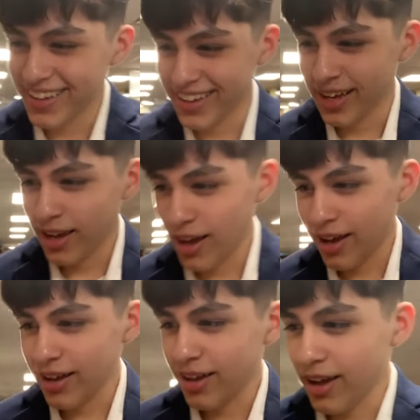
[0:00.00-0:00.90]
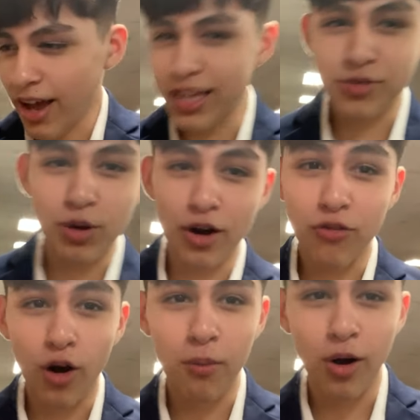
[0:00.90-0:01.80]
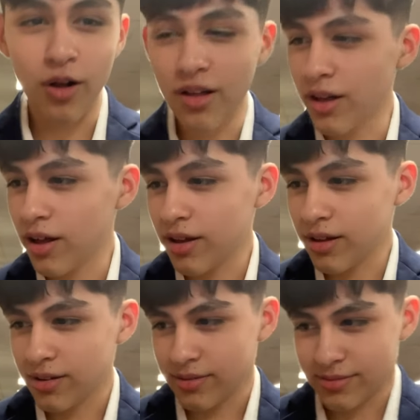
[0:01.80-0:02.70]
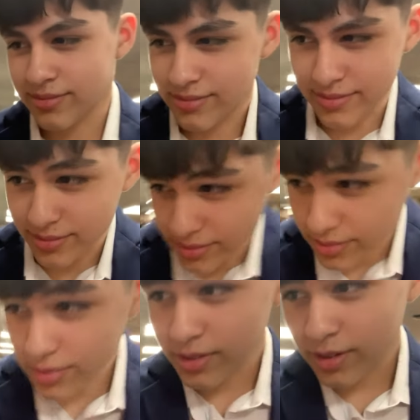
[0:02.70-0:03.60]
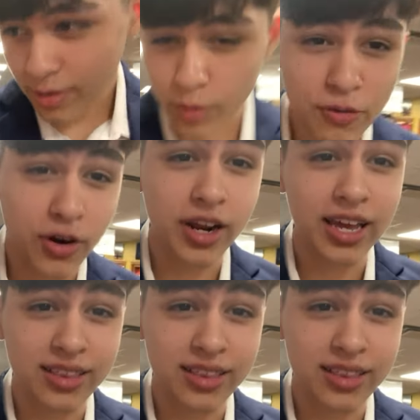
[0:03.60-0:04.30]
It's uh, winter formal. It's winter formal. We finna get lit. We finna get